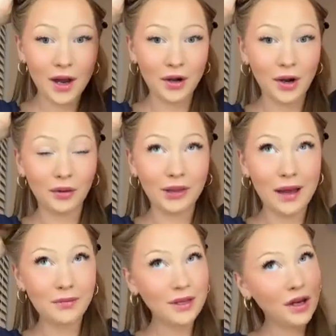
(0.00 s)
know,
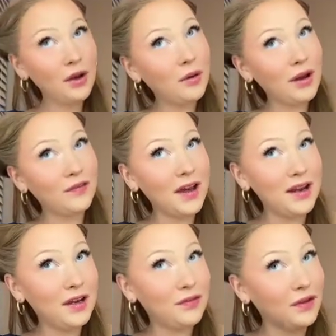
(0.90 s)
let me know if
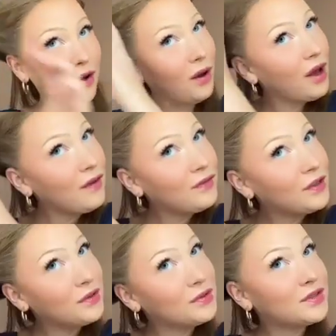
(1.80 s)
any of y'all have
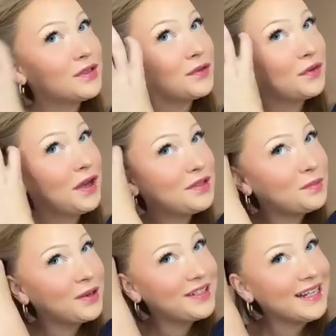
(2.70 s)
used
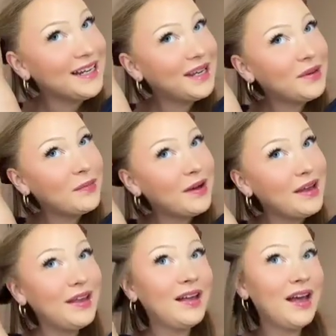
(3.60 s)
Facebook dating,
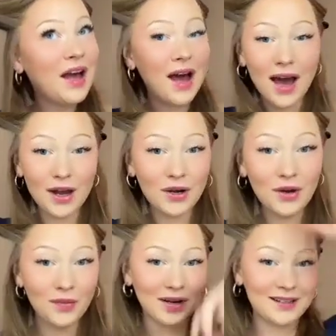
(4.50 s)
but I don't know
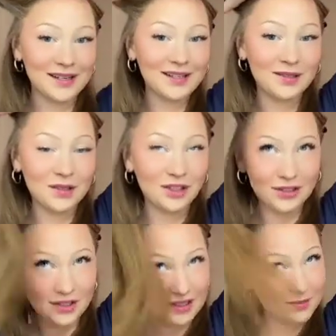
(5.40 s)
what it is. It
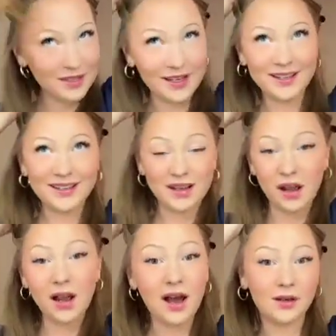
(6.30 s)
just seems like
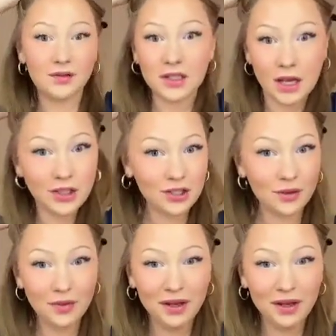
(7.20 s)
kind of sketchy to me.